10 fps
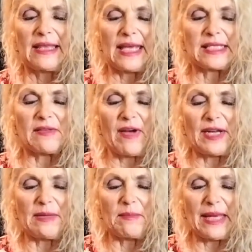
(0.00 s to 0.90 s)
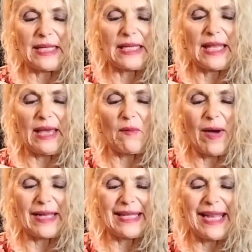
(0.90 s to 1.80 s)
These have only been in there
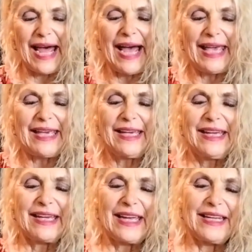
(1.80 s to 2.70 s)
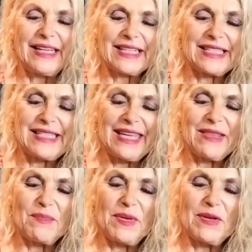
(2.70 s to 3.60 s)
one day, and you can see
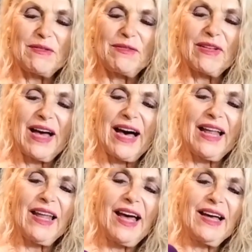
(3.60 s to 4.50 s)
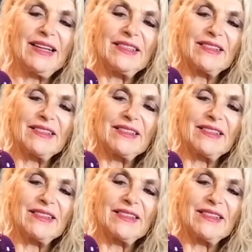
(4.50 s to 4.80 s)
the beautiful colour.